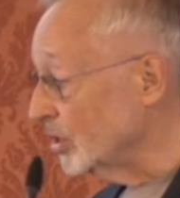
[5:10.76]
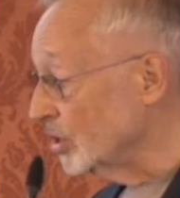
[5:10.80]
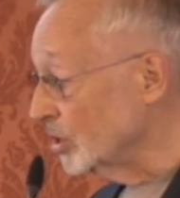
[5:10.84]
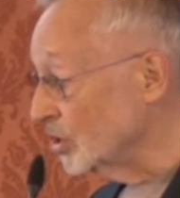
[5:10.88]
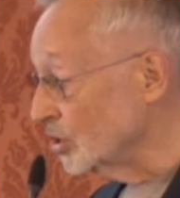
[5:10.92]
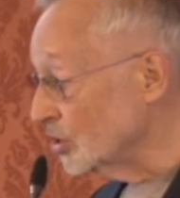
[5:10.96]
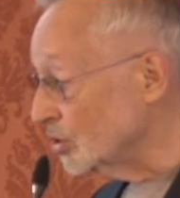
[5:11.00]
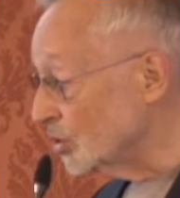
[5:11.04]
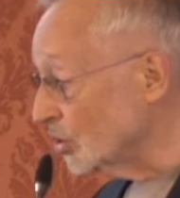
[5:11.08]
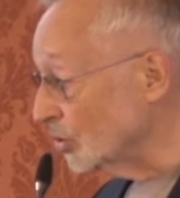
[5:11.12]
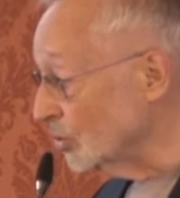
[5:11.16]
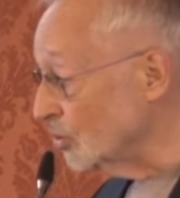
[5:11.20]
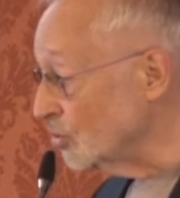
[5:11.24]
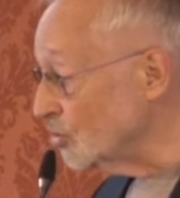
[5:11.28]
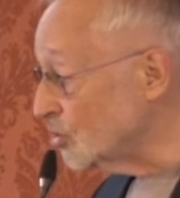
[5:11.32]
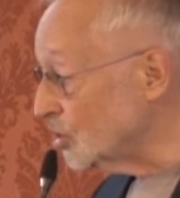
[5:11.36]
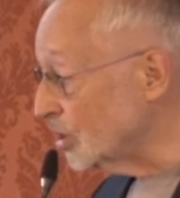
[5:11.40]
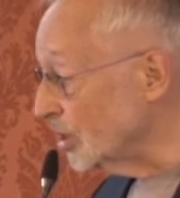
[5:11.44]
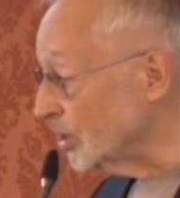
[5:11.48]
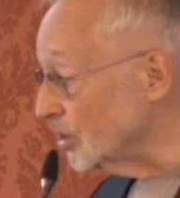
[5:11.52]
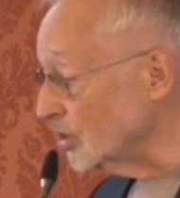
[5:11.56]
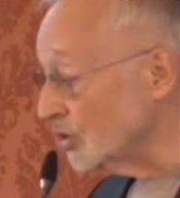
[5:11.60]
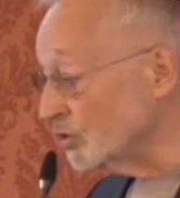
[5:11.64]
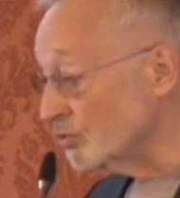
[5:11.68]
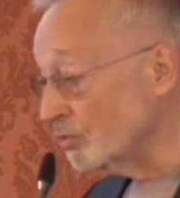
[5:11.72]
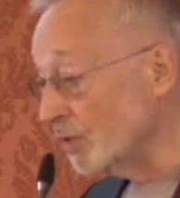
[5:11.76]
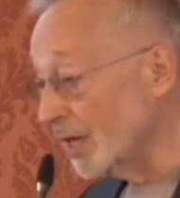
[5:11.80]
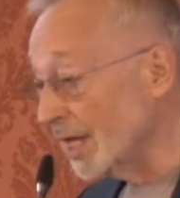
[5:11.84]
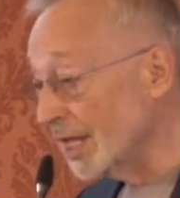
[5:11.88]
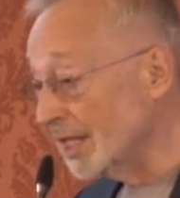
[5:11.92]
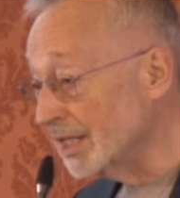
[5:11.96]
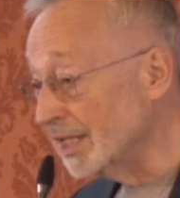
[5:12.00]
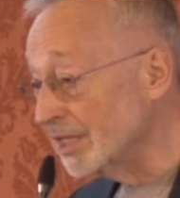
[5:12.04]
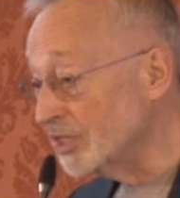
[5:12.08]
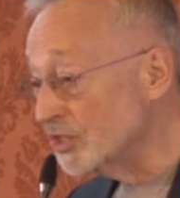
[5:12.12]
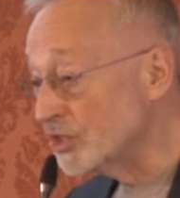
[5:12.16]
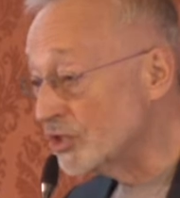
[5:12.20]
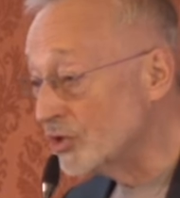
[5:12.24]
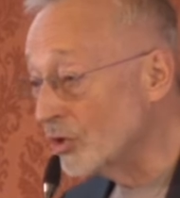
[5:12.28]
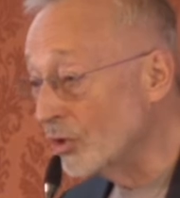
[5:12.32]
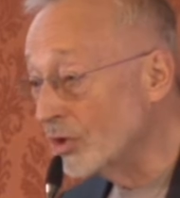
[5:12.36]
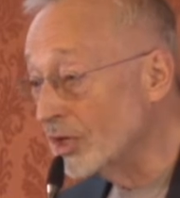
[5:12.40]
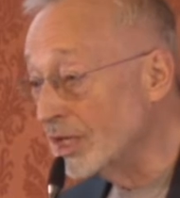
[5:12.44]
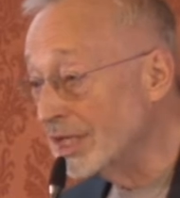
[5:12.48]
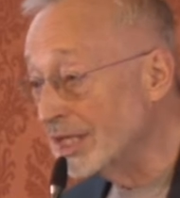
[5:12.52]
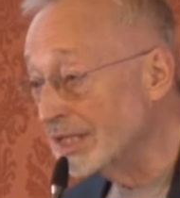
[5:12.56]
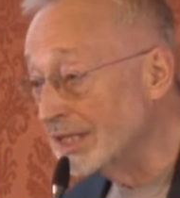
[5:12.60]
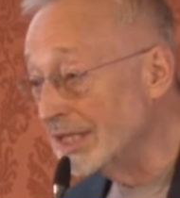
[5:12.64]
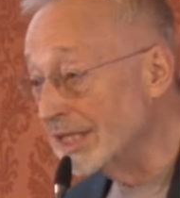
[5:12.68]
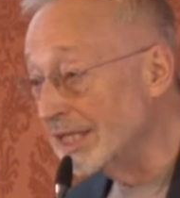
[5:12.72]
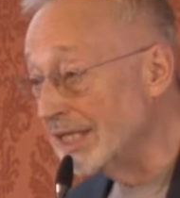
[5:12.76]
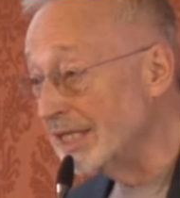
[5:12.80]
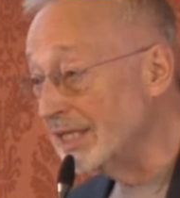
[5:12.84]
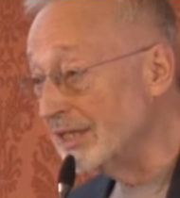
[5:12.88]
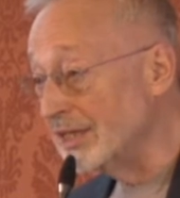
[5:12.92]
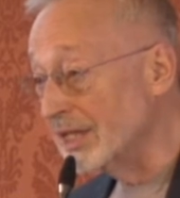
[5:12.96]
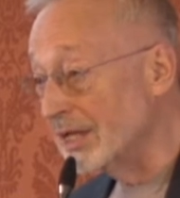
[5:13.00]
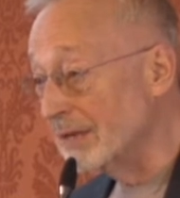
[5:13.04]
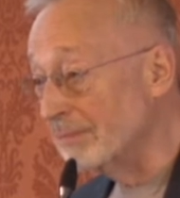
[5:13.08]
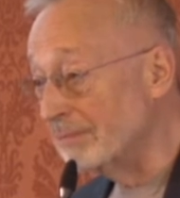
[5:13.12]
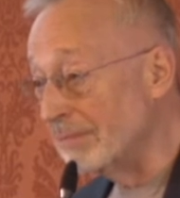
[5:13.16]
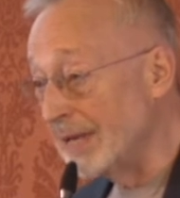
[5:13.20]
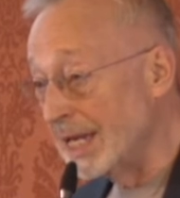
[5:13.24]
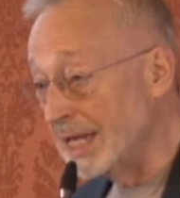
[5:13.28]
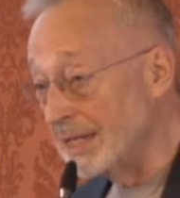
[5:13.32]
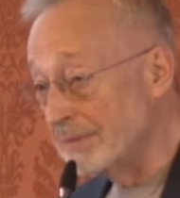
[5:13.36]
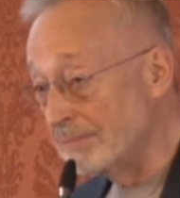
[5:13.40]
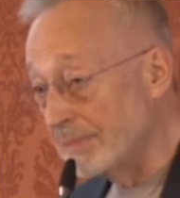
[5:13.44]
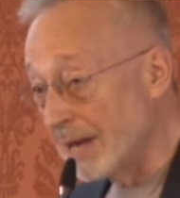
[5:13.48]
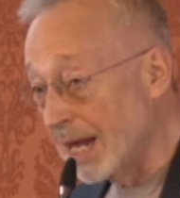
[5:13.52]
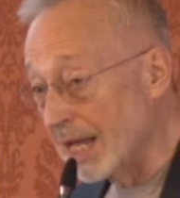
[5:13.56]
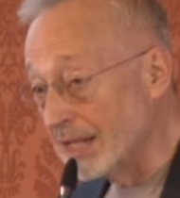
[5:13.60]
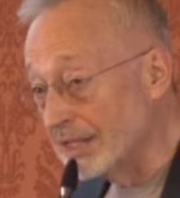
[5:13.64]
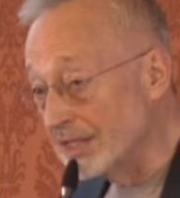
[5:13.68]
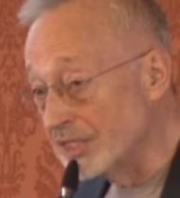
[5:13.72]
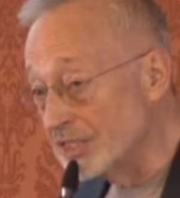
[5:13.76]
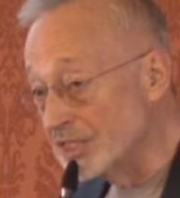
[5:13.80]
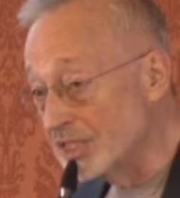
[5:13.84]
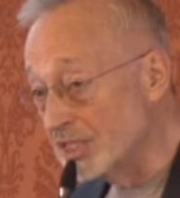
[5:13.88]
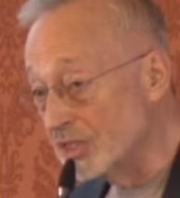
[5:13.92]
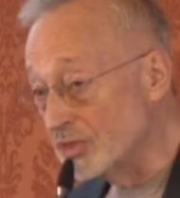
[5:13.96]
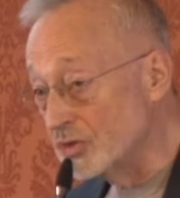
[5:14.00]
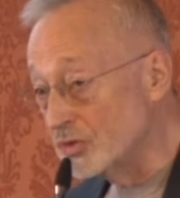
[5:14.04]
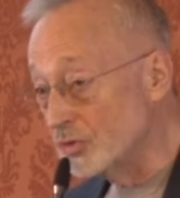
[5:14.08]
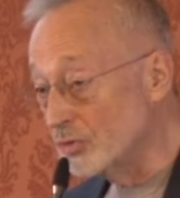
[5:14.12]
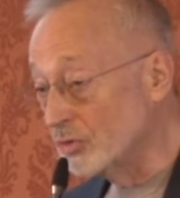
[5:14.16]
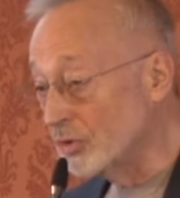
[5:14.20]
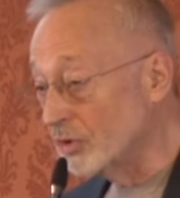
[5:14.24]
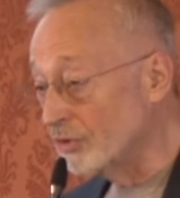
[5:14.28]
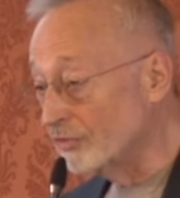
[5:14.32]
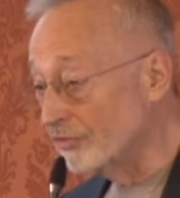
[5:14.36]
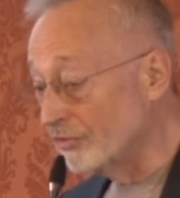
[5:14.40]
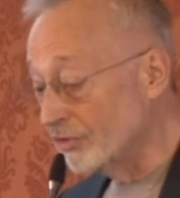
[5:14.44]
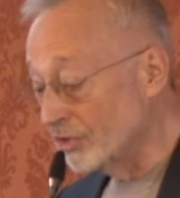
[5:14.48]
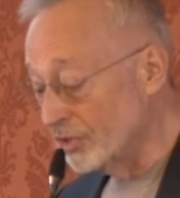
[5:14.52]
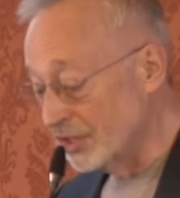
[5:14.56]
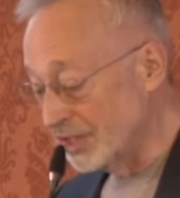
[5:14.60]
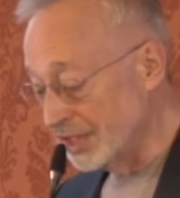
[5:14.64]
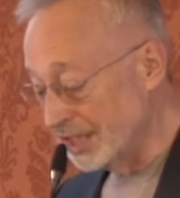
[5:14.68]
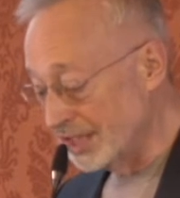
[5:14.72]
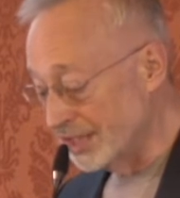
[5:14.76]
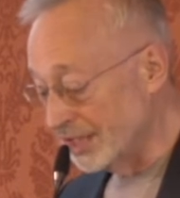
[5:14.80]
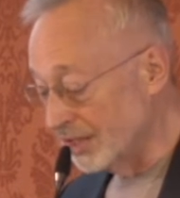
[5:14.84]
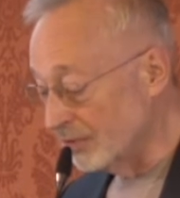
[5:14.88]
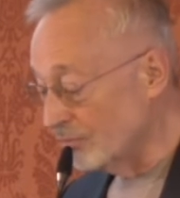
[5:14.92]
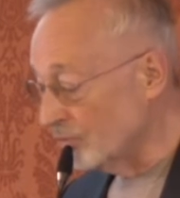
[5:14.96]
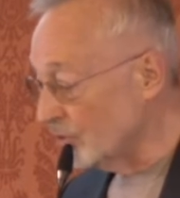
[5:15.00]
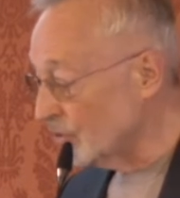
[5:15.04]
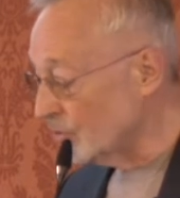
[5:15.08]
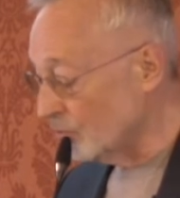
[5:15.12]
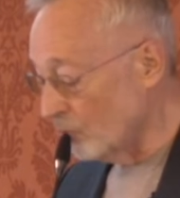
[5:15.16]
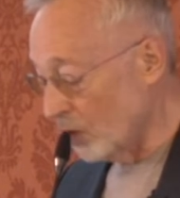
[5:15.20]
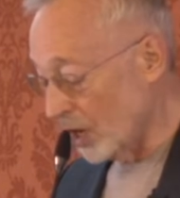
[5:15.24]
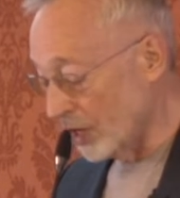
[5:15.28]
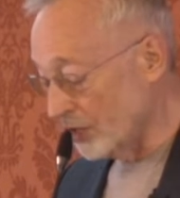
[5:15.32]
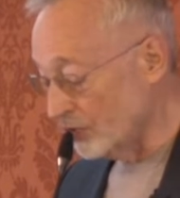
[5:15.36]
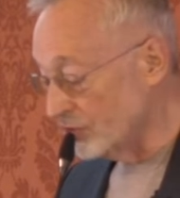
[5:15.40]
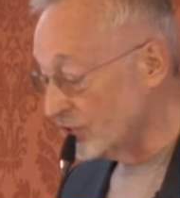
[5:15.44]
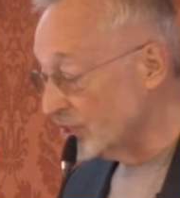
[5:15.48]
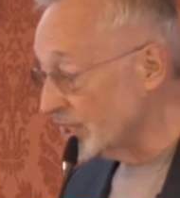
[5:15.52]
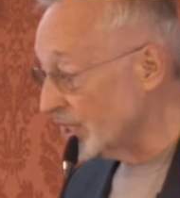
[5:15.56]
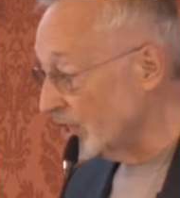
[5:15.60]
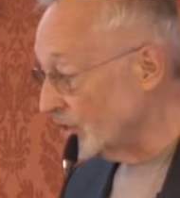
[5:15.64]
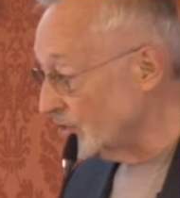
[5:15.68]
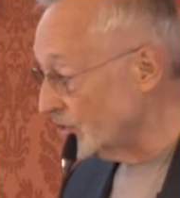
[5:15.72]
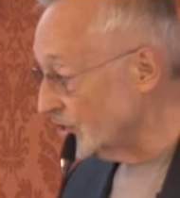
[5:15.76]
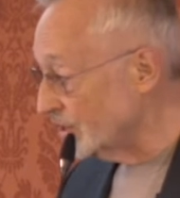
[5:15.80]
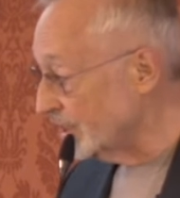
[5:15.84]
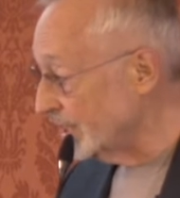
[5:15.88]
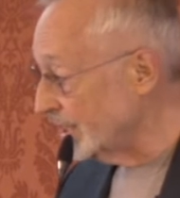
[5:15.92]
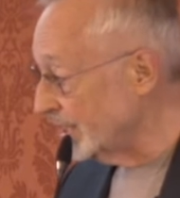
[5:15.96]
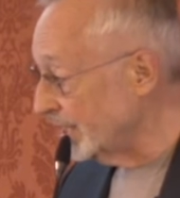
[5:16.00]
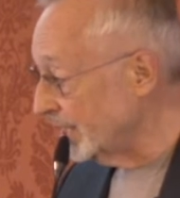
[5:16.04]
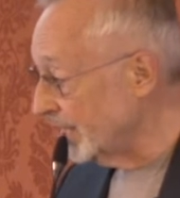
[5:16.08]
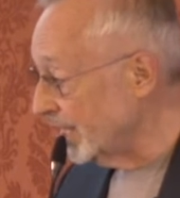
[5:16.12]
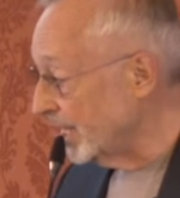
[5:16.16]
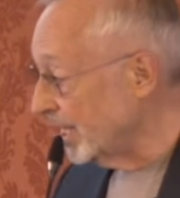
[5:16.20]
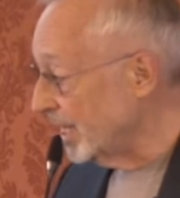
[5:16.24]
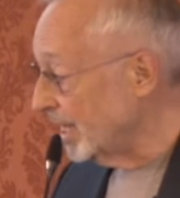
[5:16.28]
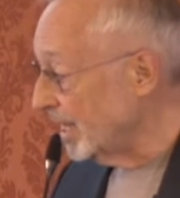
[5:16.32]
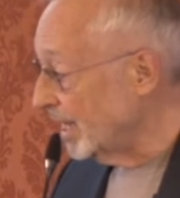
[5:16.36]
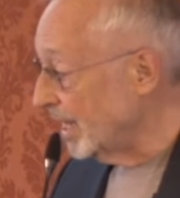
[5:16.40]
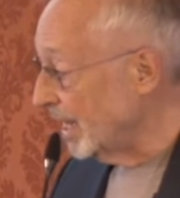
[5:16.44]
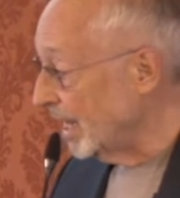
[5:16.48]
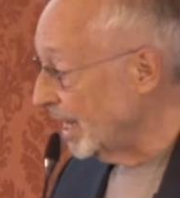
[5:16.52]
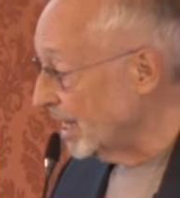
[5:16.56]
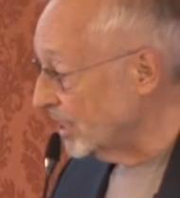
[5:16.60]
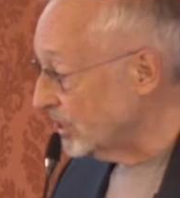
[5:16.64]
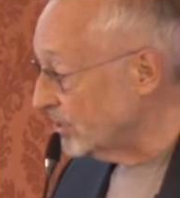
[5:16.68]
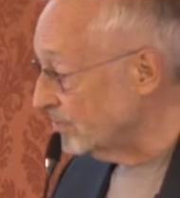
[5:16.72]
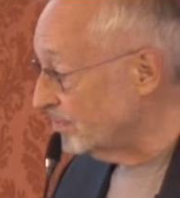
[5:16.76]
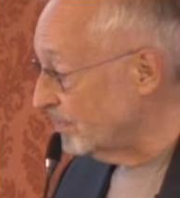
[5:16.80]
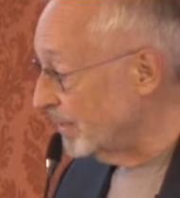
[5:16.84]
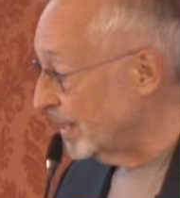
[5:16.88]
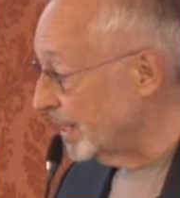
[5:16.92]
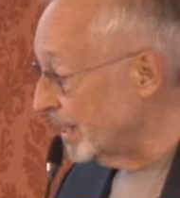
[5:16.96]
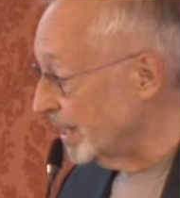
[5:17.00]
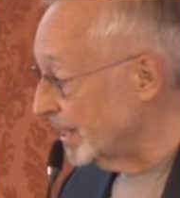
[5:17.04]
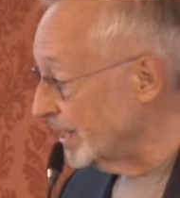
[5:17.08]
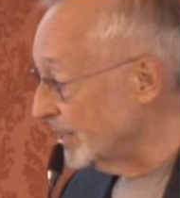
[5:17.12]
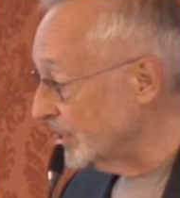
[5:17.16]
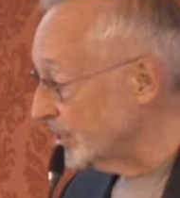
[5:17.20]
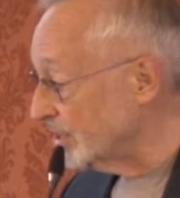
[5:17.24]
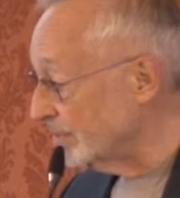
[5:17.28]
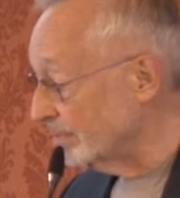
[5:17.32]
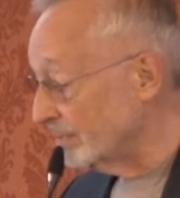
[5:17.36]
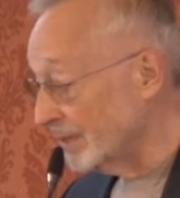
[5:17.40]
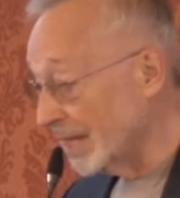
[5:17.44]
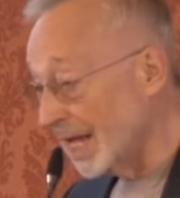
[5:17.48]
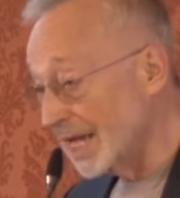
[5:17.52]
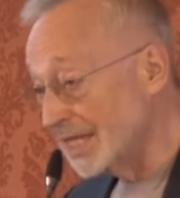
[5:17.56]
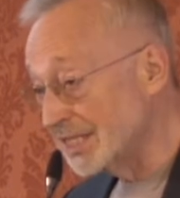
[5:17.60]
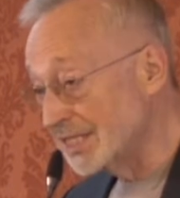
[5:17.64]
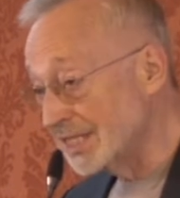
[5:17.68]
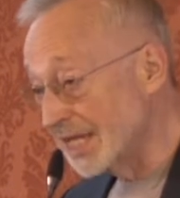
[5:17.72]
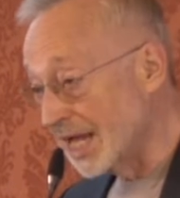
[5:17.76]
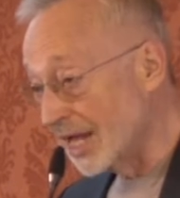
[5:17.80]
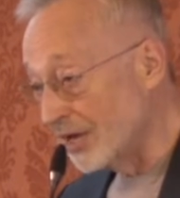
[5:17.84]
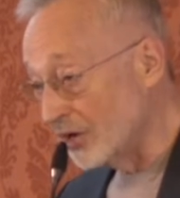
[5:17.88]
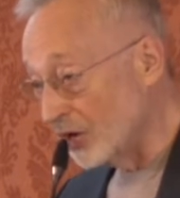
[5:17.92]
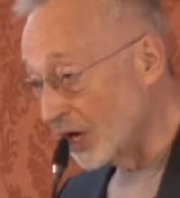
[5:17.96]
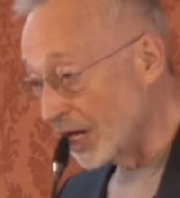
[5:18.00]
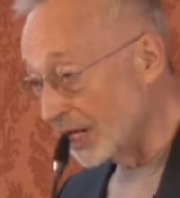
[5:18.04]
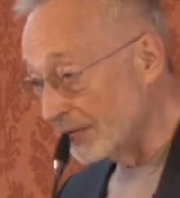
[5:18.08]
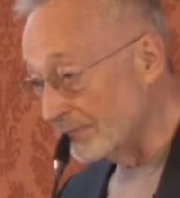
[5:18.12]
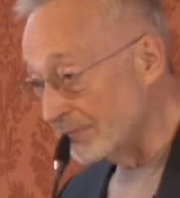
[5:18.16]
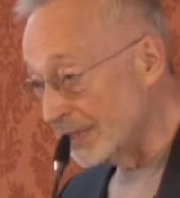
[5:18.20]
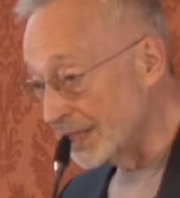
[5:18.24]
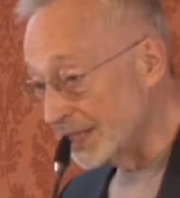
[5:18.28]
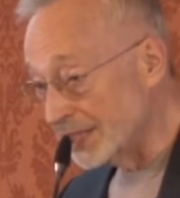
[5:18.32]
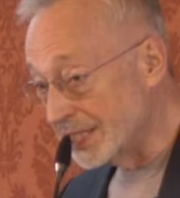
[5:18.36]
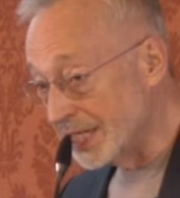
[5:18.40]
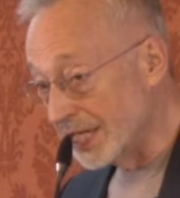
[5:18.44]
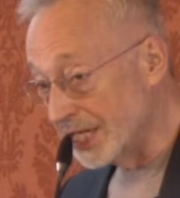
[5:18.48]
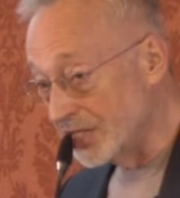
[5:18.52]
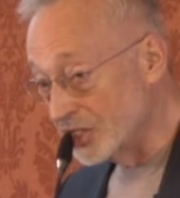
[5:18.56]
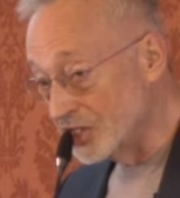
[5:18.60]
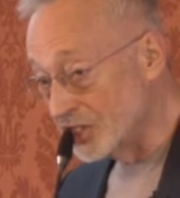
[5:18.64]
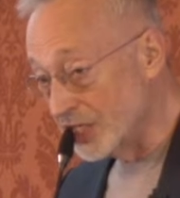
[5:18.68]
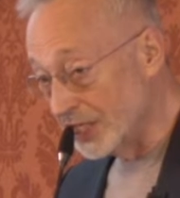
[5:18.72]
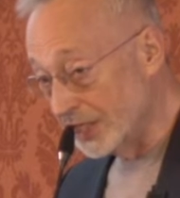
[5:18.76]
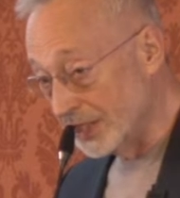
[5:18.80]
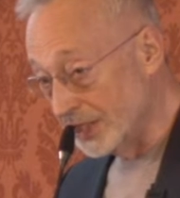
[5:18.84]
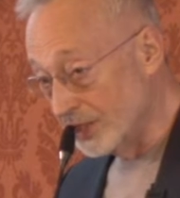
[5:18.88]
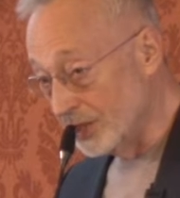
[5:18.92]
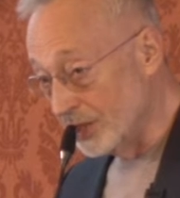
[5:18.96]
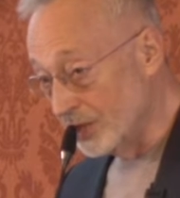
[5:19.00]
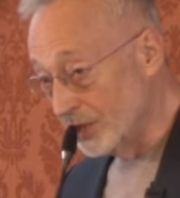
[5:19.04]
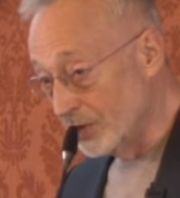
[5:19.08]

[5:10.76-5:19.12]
Solutions, well, historically, the main policy tool for dealing with water scarcity has been supply-side augmentation.